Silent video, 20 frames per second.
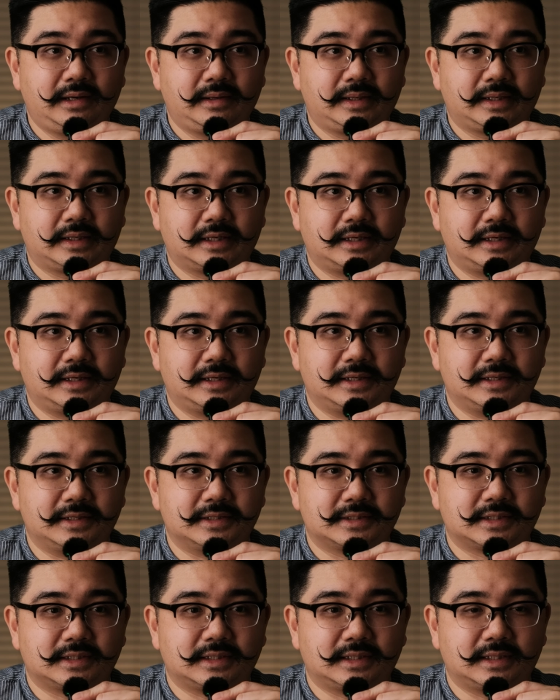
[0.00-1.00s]

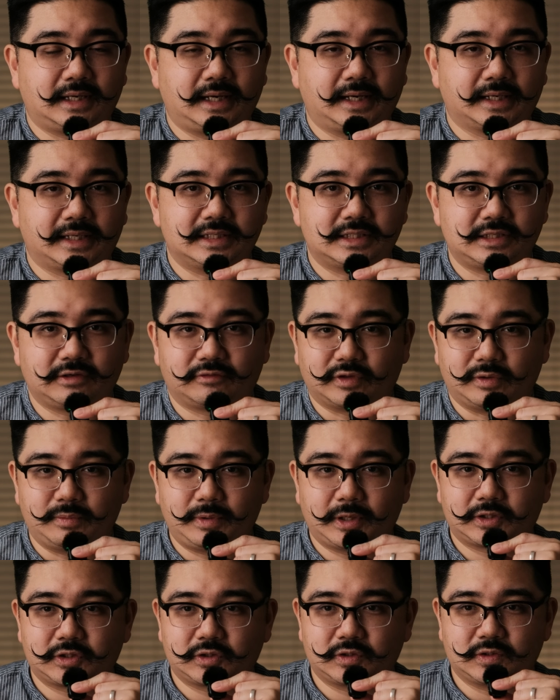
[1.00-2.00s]
because I could see from the
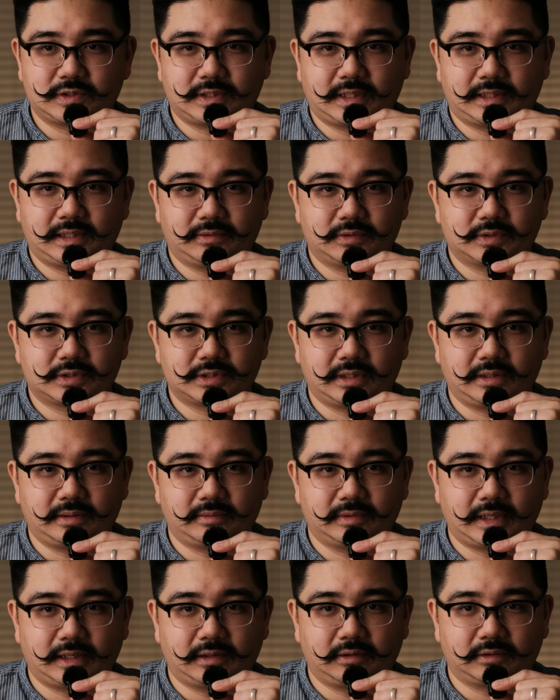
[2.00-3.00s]
pictures that there were
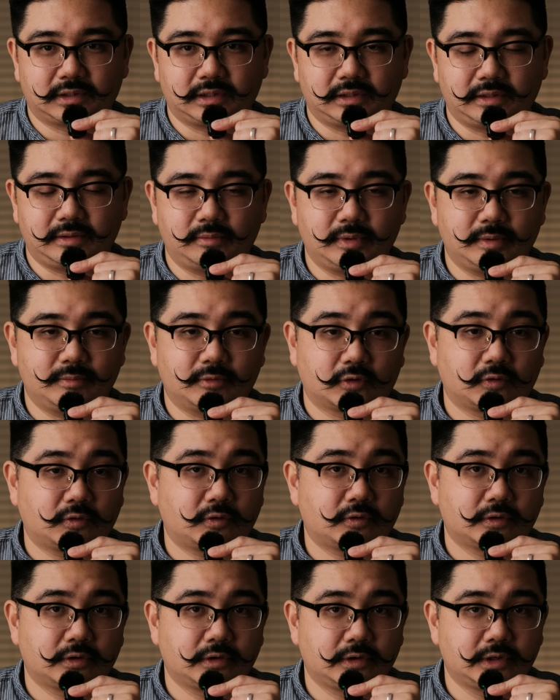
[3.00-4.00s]
some that looked a little bit more
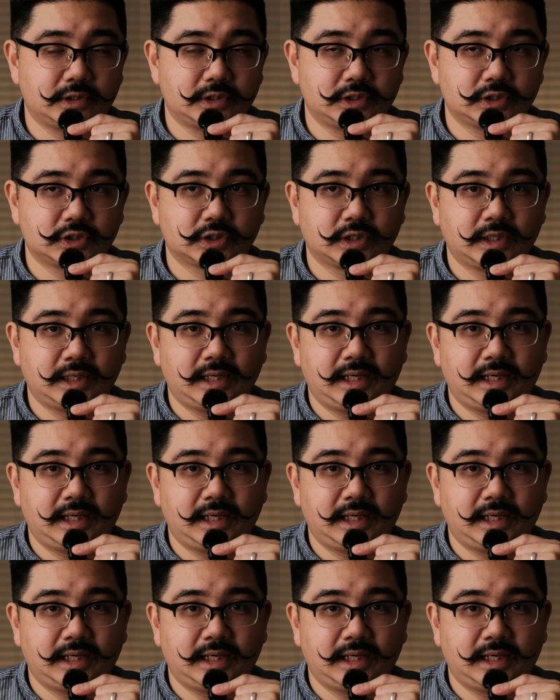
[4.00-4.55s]
orange,